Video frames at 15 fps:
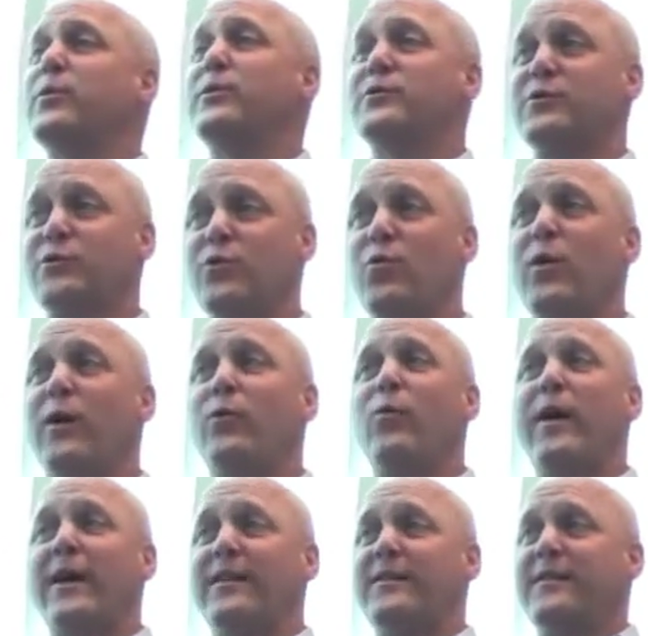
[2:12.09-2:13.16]
supposed to do what,
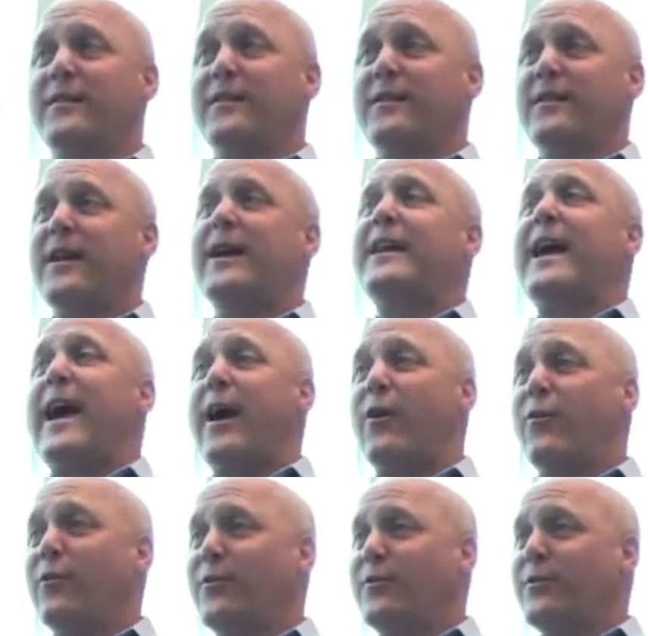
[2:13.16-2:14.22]
when, and
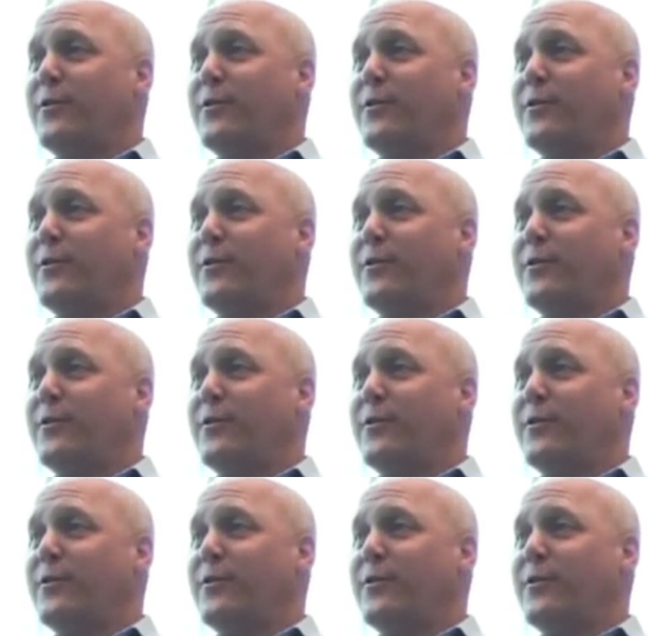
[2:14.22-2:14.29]
how,